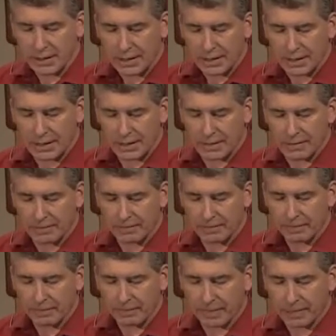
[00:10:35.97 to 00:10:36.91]
Um,
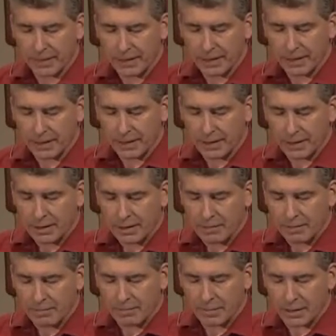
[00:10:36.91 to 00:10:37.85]

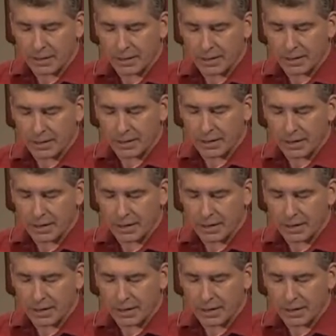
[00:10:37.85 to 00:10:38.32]
but